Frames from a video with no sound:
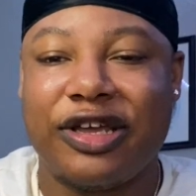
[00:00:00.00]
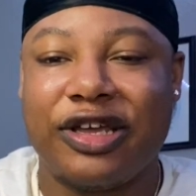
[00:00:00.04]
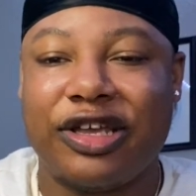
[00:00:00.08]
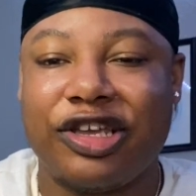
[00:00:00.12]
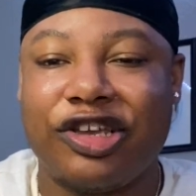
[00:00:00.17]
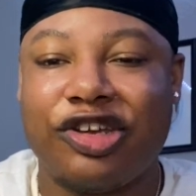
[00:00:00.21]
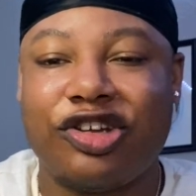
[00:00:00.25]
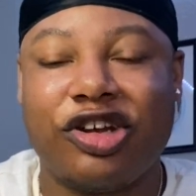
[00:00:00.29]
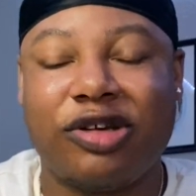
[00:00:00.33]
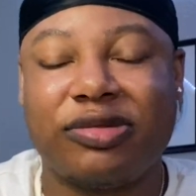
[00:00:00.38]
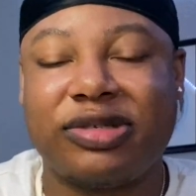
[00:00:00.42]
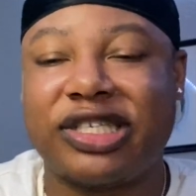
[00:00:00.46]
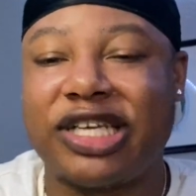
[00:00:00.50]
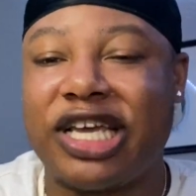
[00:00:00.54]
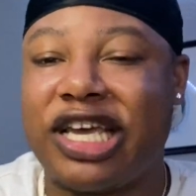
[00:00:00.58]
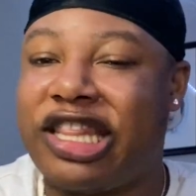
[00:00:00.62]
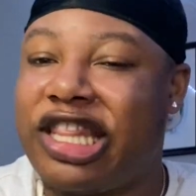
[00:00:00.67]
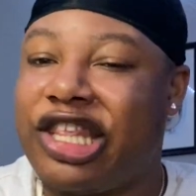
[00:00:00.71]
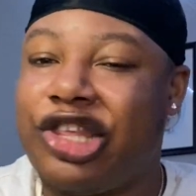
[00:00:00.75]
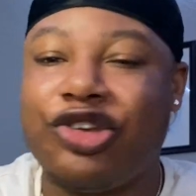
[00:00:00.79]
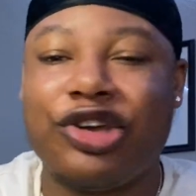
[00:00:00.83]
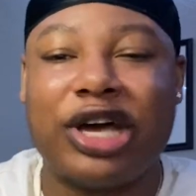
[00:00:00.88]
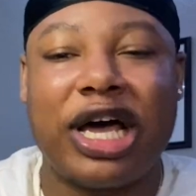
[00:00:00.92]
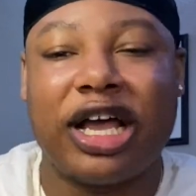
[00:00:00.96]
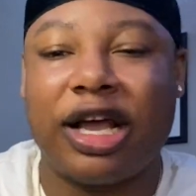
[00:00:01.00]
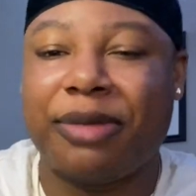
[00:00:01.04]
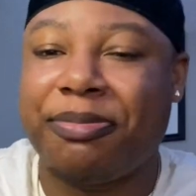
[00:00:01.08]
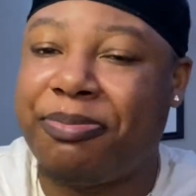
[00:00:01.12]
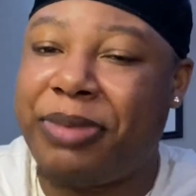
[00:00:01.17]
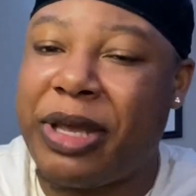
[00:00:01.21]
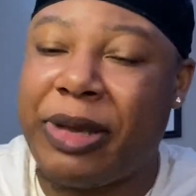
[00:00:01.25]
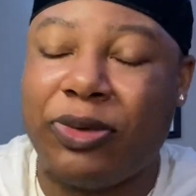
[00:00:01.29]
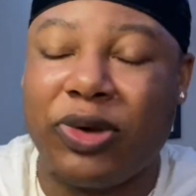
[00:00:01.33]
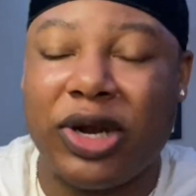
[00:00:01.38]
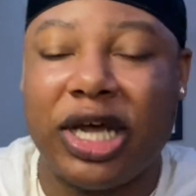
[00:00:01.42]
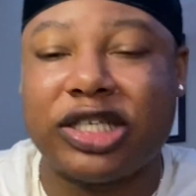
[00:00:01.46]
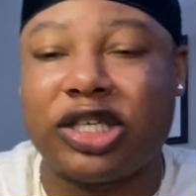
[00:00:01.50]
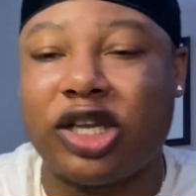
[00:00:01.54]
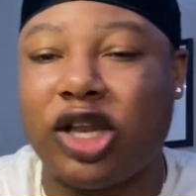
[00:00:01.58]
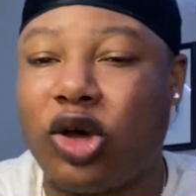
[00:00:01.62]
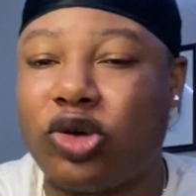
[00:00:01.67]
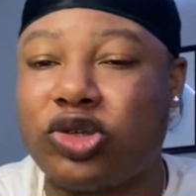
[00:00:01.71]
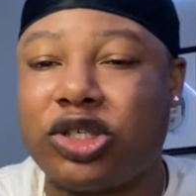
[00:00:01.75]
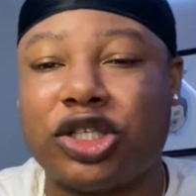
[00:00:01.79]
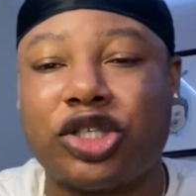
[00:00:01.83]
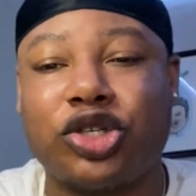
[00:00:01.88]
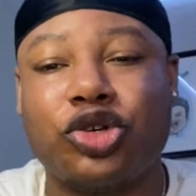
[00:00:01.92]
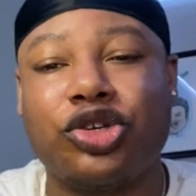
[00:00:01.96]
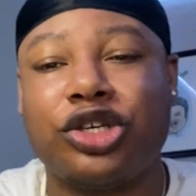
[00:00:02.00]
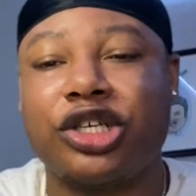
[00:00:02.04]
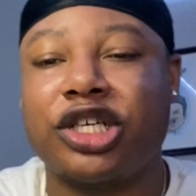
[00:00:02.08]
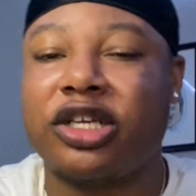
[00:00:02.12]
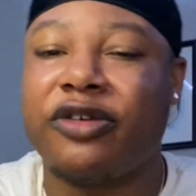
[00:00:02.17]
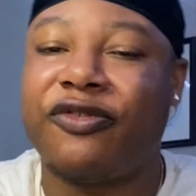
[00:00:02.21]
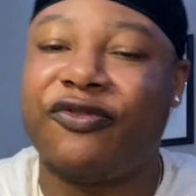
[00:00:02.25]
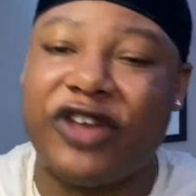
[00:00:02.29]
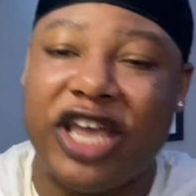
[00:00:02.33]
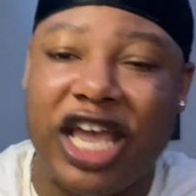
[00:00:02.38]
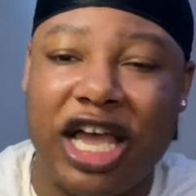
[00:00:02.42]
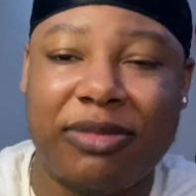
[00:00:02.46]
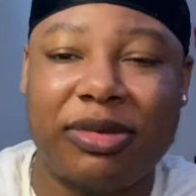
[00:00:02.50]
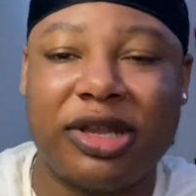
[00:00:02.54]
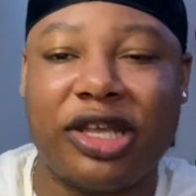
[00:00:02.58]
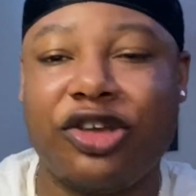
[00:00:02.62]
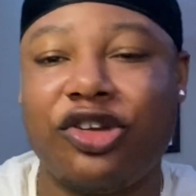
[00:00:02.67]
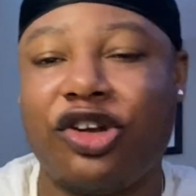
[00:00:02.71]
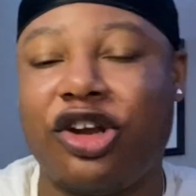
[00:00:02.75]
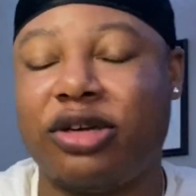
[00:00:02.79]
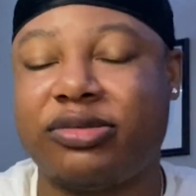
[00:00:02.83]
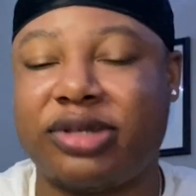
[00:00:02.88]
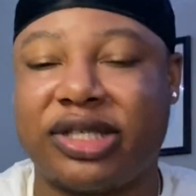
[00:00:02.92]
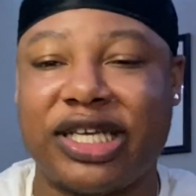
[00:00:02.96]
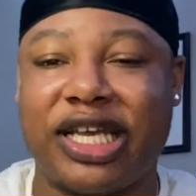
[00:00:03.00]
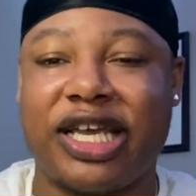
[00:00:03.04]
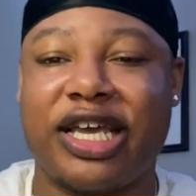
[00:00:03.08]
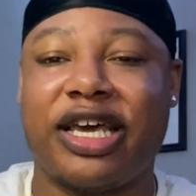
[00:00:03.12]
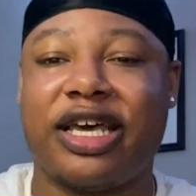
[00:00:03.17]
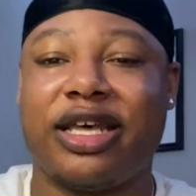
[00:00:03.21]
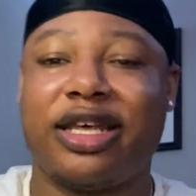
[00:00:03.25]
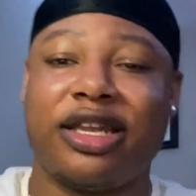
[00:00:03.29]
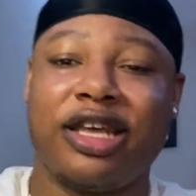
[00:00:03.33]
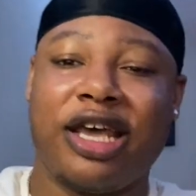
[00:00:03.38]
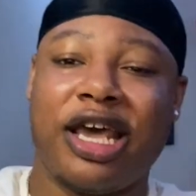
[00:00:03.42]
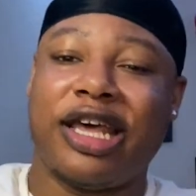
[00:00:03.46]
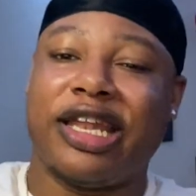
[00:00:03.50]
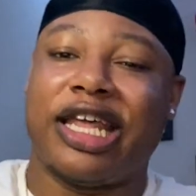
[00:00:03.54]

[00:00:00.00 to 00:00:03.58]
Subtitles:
You know what I'm saying? Then you got people that's closest to you in your family, you know what I'm saying?